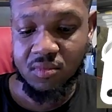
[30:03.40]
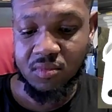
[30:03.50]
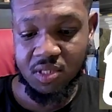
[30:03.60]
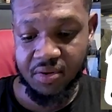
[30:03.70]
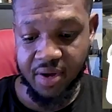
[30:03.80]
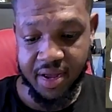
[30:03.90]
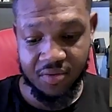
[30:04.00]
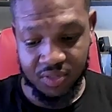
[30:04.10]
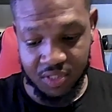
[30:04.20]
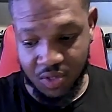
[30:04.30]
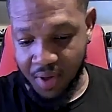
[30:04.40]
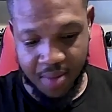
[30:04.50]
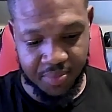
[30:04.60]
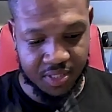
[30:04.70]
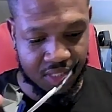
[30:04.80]
All right, we'll see what
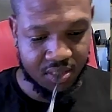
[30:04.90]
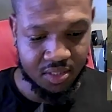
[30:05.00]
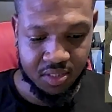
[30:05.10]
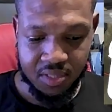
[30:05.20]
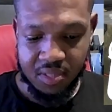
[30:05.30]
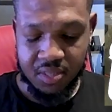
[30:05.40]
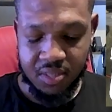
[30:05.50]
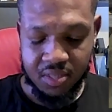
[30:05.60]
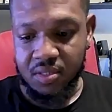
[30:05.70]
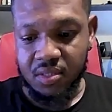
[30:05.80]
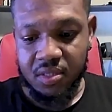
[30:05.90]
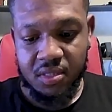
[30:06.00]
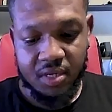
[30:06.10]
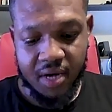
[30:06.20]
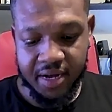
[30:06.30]
happens.
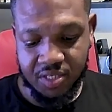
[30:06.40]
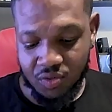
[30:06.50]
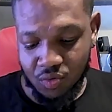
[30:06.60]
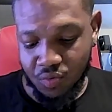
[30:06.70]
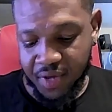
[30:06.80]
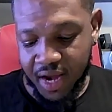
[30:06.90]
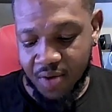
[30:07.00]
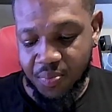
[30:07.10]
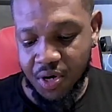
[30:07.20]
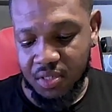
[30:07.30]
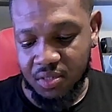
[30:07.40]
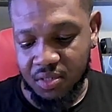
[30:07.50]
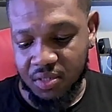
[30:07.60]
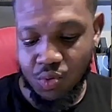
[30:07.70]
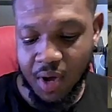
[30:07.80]
All right, so we got to put
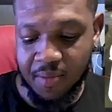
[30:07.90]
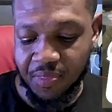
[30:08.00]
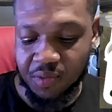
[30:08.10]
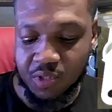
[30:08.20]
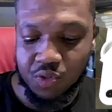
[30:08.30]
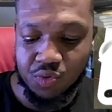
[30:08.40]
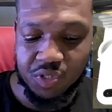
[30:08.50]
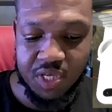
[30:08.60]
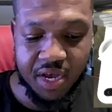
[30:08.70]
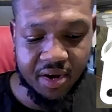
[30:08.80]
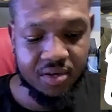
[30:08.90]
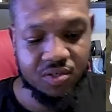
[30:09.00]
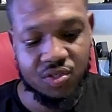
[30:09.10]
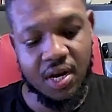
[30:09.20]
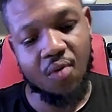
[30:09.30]
2 M3 screws here, so
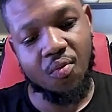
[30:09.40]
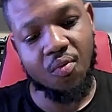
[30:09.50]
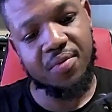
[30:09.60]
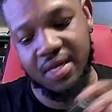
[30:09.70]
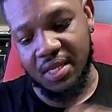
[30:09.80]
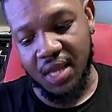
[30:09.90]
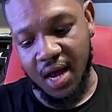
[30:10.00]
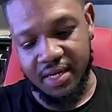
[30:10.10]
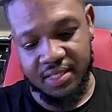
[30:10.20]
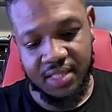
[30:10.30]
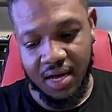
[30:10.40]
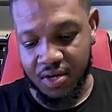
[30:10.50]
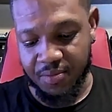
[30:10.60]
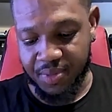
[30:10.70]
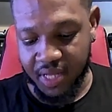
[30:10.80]
that way we can lock this down in
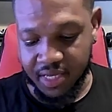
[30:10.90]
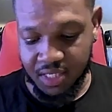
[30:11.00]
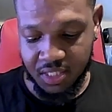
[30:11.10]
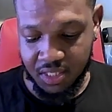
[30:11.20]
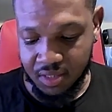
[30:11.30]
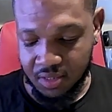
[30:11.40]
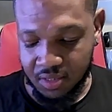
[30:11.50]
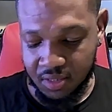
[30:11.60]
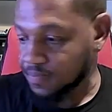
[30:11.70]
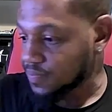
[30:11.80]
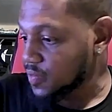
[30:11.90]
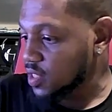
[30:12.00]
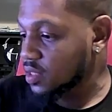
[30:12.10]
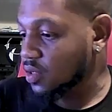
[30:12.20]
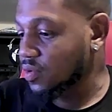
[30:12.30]
place.
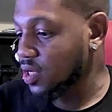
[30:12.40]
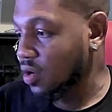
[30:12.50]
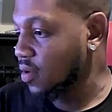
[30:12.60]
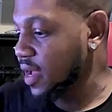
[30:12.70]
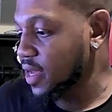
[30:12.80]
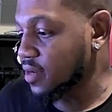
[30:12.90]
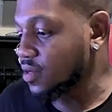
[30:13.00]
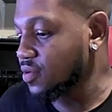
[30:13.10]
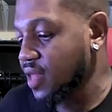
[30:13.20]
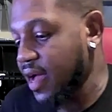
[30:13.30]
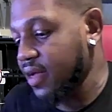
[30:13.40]
So we're gonna go ahead and do that.